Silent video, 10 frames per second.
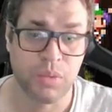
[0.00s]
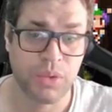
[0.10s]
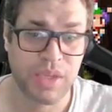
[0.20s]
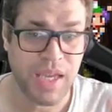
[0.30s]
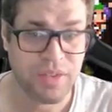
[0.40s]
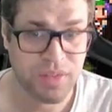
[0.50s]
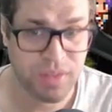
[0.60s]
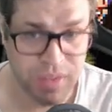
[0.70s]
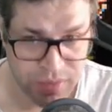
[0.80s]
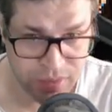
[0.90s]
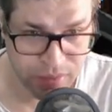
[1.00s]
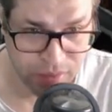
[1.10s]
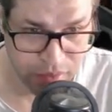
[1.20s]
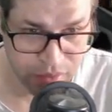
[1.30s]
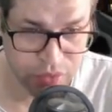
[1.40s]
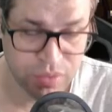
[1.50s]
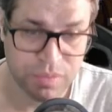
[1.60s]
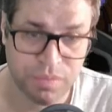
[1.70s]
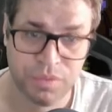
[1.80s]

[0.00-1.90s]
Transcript: we cast this Curse,